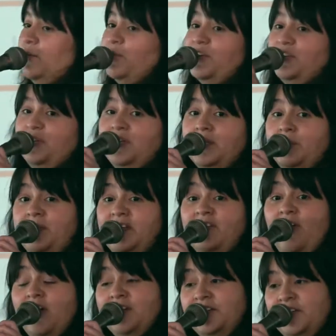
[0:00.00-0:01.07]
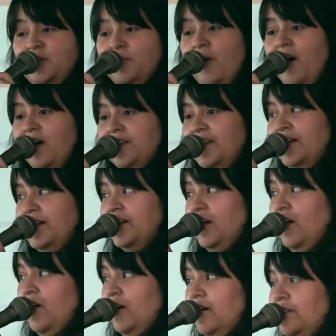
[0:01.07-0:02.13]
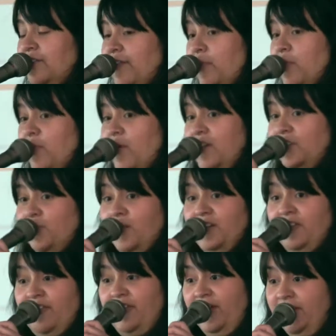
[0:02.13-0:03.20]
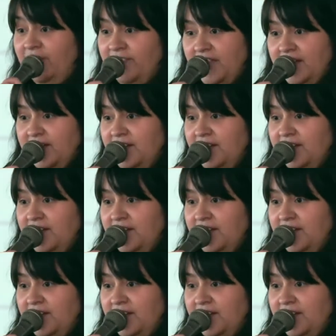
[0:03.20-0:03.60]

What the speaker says: We're doing a big volunteer potluck on February 25th